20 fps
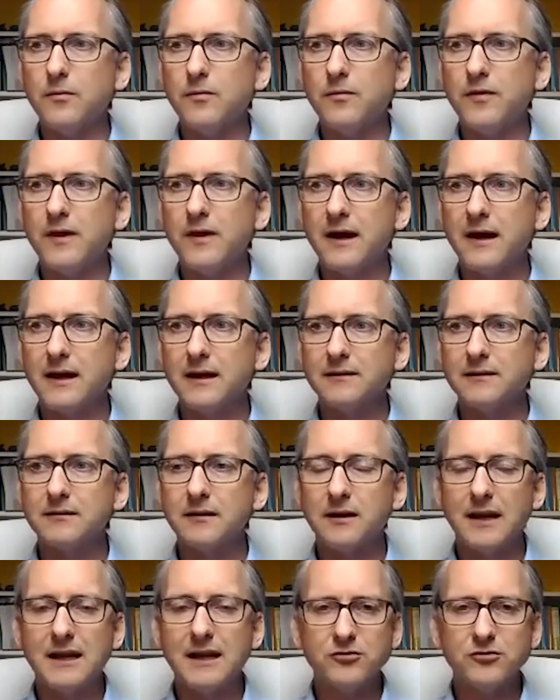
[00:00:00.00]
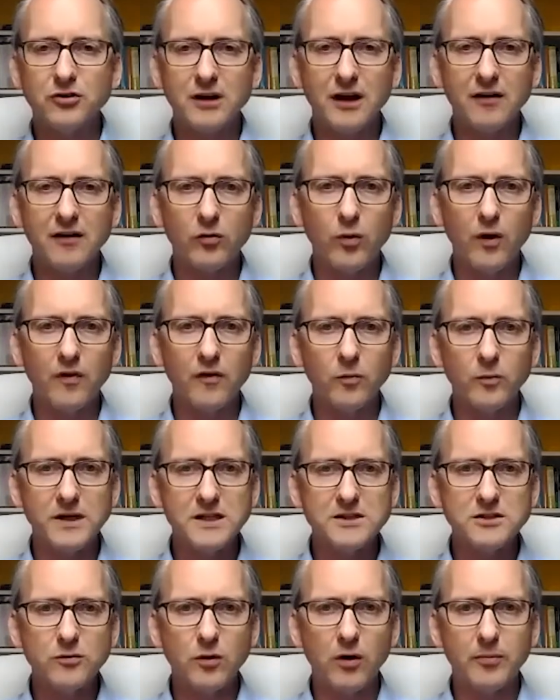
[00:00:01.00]
There's an entry-level one that we
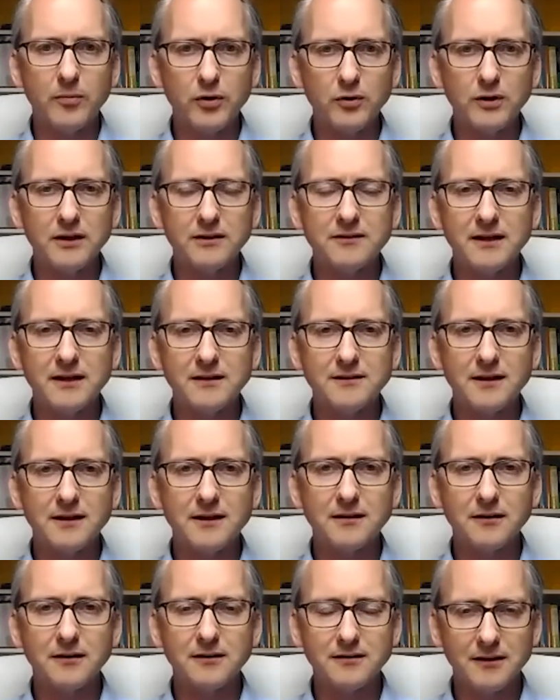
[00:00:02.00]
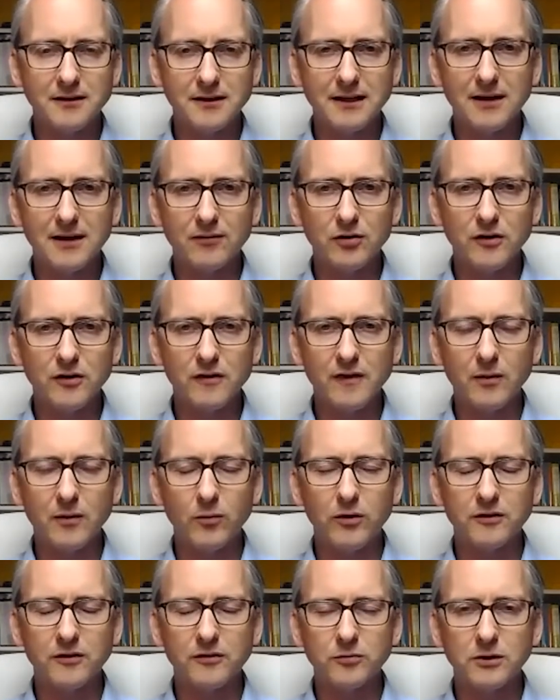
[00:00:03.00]
do, our Pooley's headset. I'd certainly have a look at that
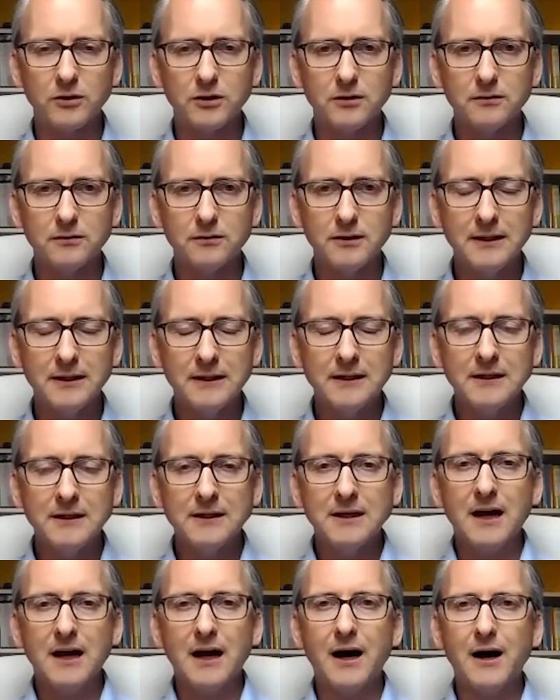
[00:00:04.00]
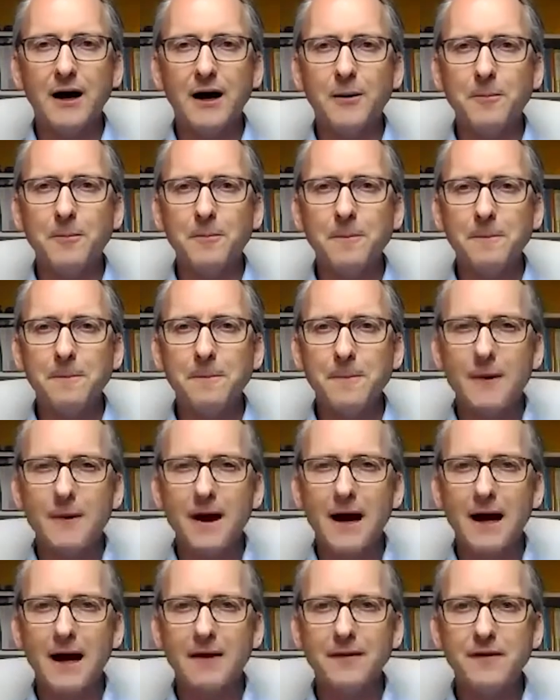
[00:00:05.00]
one as well. And
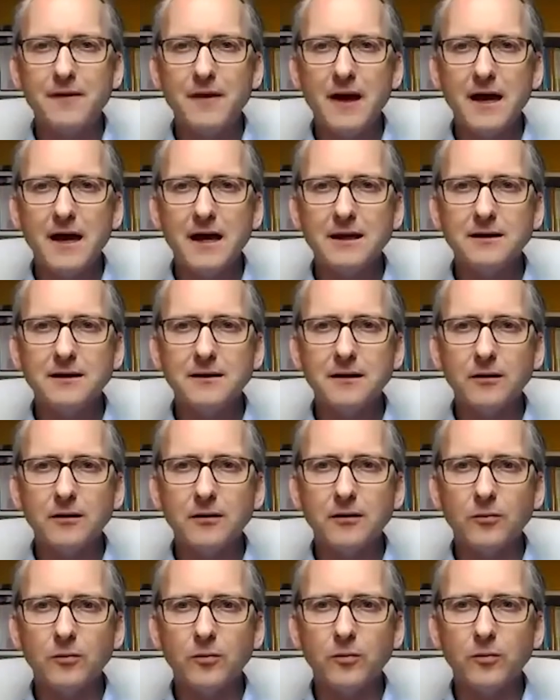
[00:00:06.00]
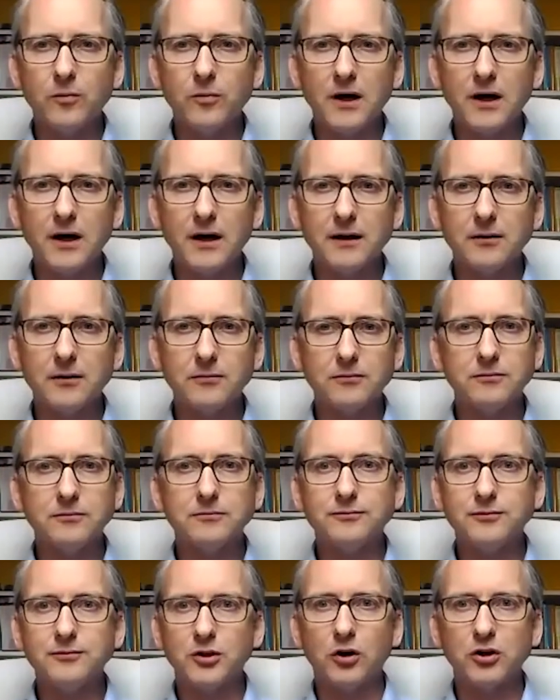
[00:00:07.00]
then,
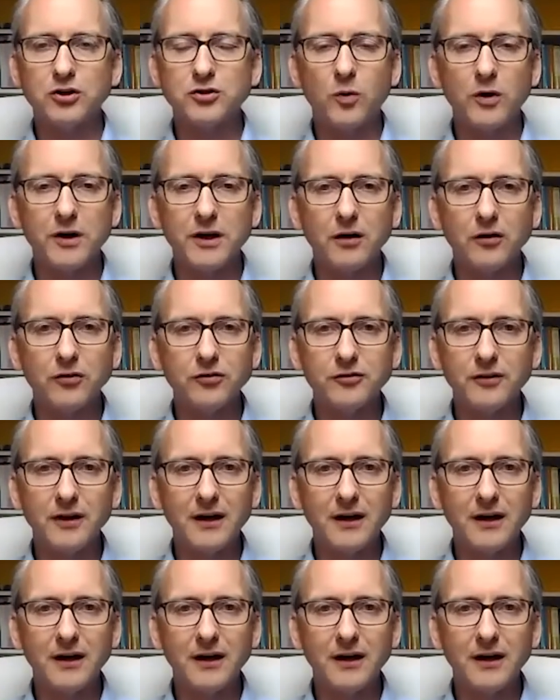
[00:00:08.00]
gosh, what else?